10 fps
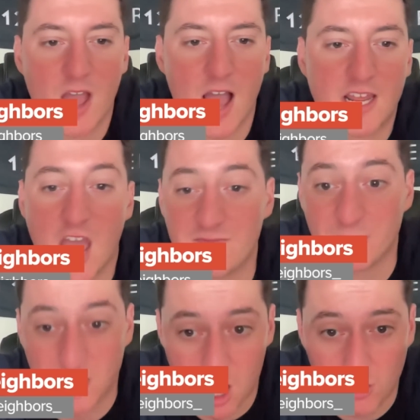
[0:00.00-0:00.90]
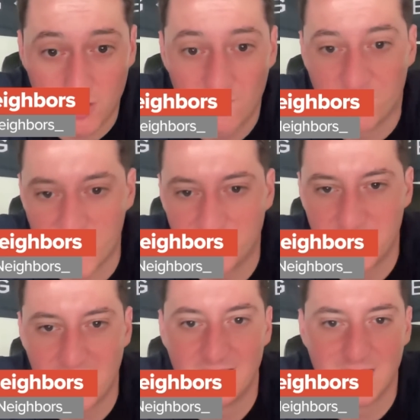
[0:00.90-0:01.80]
Kevin McCullough,
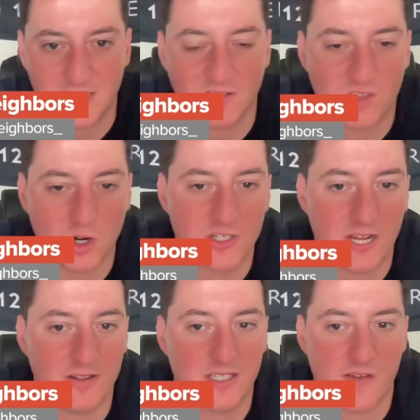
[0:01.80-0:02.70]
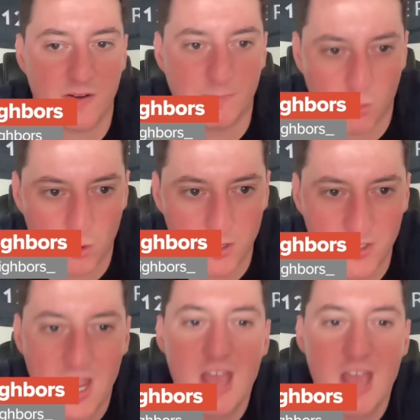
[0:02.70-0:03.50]
15, 6 of 13, and 7 boards.